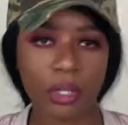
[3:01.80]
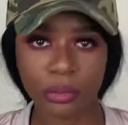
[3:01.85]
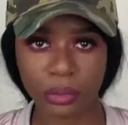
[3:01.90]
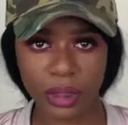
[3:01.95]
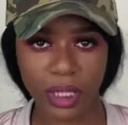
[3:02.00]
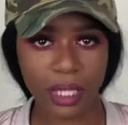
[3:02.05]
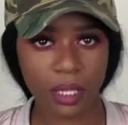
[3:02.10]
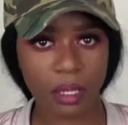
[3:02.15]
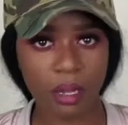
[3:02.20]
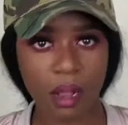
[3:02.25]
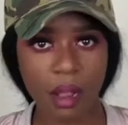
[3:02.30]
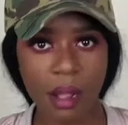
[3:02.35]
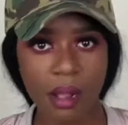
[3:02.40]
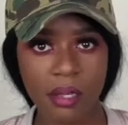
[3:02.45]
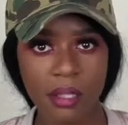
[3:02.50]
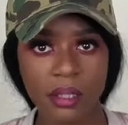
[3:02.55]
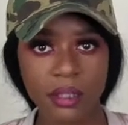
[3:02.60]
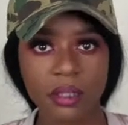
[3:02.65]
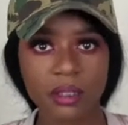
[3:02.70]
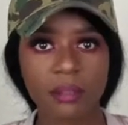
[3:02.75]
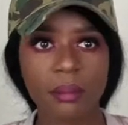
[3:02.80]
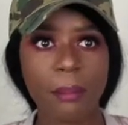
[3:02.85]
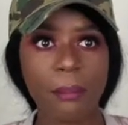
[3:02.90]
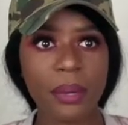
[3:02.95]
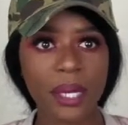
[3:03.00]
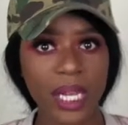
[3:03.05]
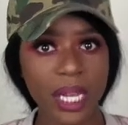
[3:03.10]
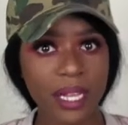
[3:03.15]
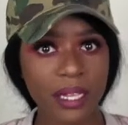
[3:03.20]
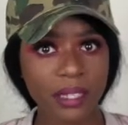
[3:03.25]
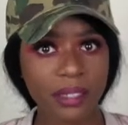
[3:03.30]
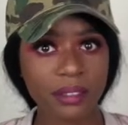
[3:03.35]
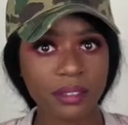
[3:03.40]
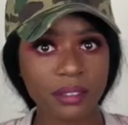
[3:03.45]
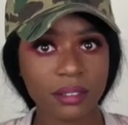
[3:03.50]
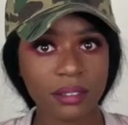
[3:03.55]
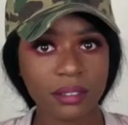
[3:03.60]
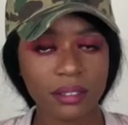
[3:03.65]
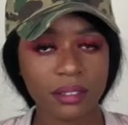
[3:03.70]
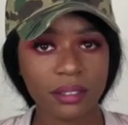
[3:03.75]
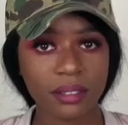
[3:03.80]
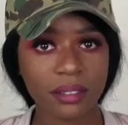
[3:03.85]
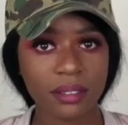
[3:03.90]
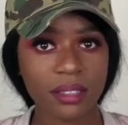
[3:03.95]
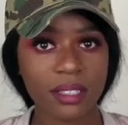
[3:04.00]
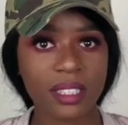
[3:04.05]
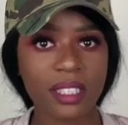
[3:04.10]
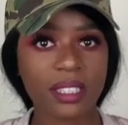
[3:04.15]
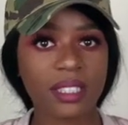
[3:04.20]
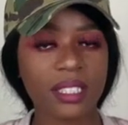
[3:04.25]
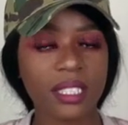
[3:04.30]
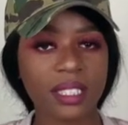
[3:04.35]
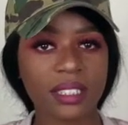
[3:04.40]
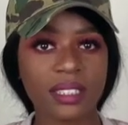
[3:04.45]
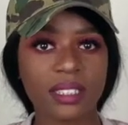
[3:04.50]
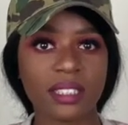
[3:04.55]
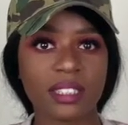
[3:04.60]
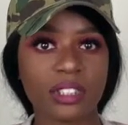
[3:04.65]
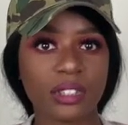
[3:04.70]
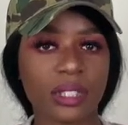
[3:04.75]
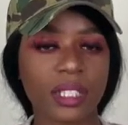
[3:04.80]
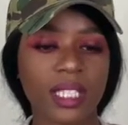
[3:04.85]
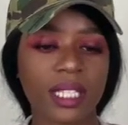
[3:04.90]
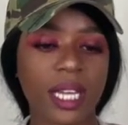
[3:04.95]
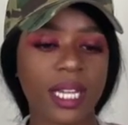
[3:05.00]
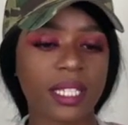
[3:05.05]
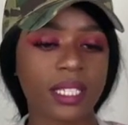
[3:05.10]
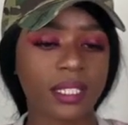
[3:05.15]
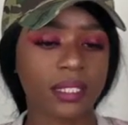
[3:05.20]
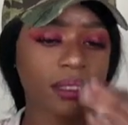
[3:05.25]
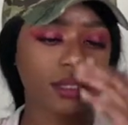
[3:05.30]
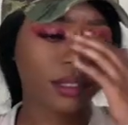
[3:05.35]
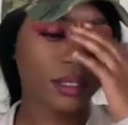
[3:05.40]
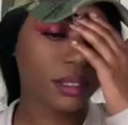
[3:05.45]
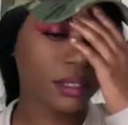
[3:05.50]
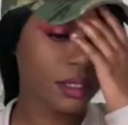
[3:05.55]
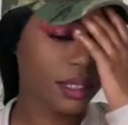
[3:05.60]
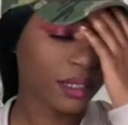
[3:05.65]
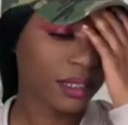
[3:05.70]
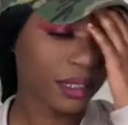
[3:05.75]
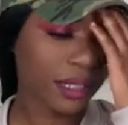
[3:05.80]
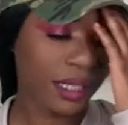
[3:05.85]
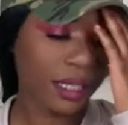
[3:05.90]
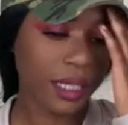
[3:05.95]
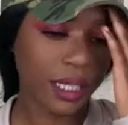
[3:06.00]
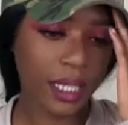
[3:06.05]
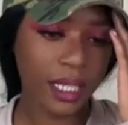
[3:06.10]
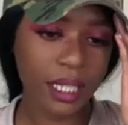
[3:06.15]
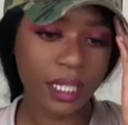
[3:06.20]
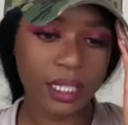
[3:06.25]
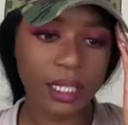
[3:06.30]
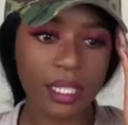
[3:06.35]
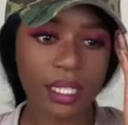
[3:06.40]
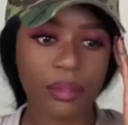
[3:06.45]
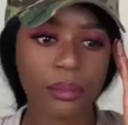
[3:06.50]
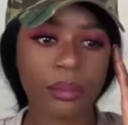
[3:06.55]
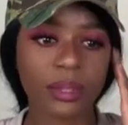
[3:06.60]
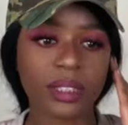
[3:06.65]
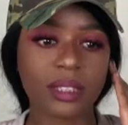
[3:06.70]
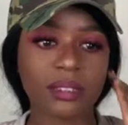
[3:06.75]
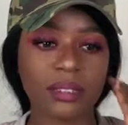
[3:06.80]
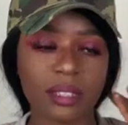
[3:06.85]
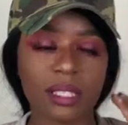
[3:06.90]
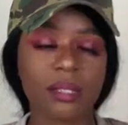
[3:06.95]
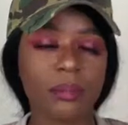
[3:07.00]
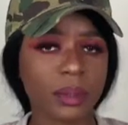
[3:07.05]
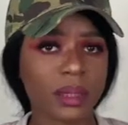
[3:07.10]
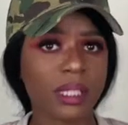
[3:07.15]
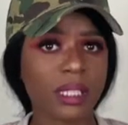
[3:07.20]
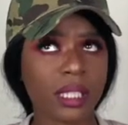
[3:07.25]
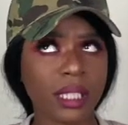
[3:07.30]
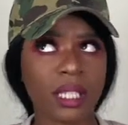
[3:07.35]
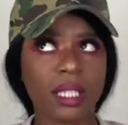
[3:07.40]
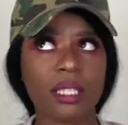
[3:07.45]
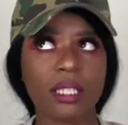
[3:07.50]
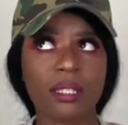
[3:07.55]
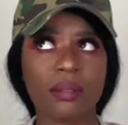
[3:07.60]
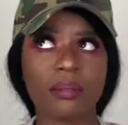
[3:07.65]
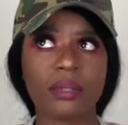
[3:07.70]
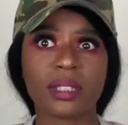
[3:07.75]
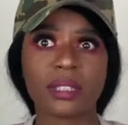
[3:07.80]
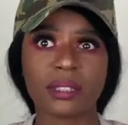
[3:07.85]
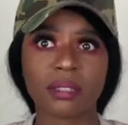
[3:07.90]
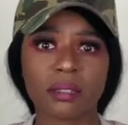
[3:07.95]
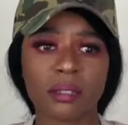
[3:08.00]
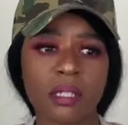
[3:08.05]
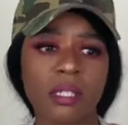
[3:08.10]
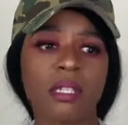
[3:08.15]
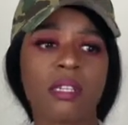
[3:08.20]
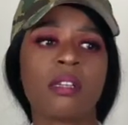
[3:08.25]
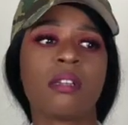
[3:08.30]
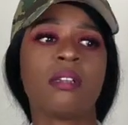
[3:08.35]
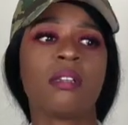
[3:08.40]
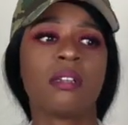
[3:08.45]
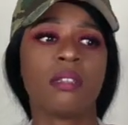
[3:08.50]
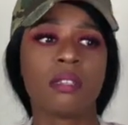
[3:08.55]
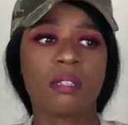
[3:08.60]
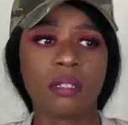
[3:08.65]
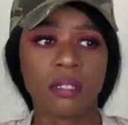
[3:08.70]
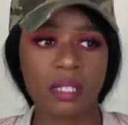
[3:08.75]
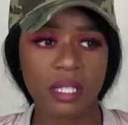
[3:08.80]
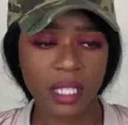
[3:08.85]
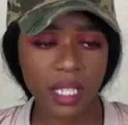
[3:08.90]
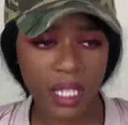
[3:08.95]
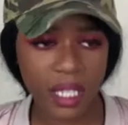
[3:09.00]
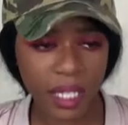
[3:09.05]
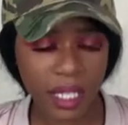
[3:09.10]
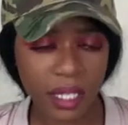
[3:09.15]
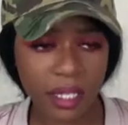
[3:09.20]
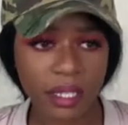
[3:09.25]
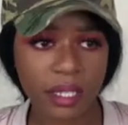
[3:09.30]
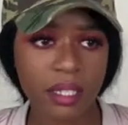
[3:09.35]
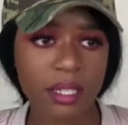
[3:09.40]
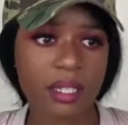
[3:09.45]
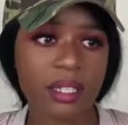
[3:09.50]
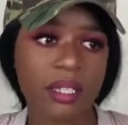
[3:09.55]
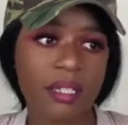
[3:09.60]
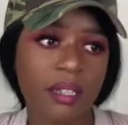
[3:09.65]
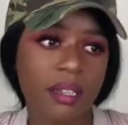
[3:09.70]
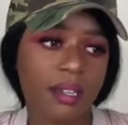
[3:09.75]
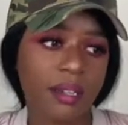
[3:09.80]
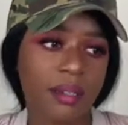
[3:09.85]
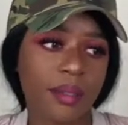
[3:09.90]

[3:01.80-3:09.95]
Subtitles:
hotel, but it does the trick. Like it's clean. It was clean. It was neat, and